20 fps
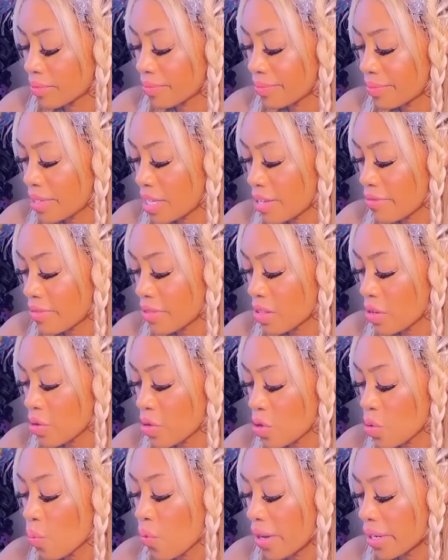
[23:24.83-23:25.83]
Even though
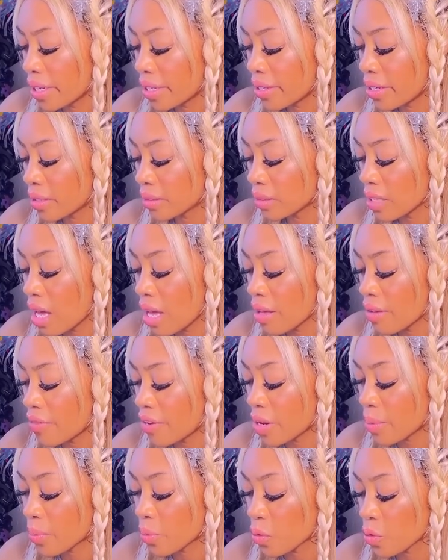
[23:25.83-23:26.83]
you wanted their love and
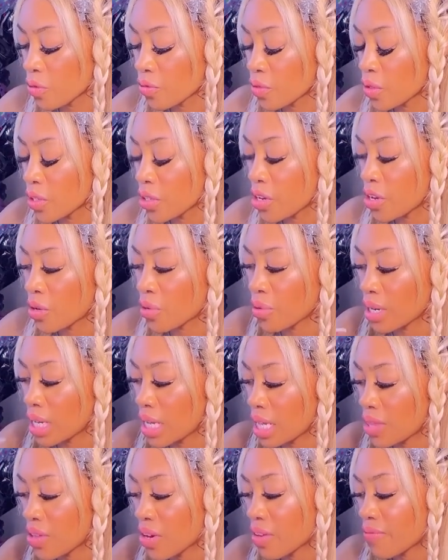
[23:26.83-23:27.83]
approval, you don't
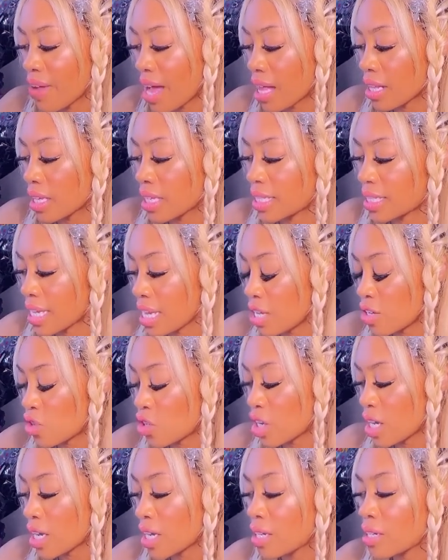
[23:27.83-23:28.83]
need their
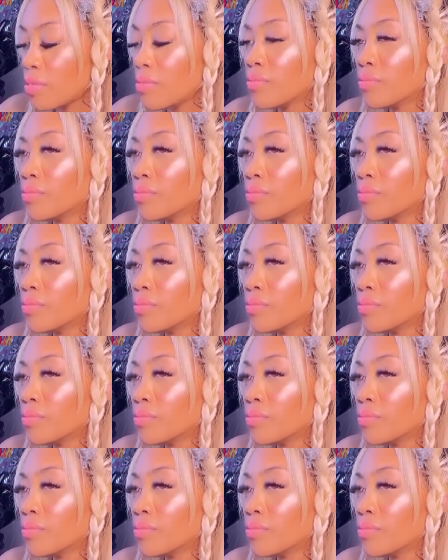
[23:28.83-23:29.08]
validation.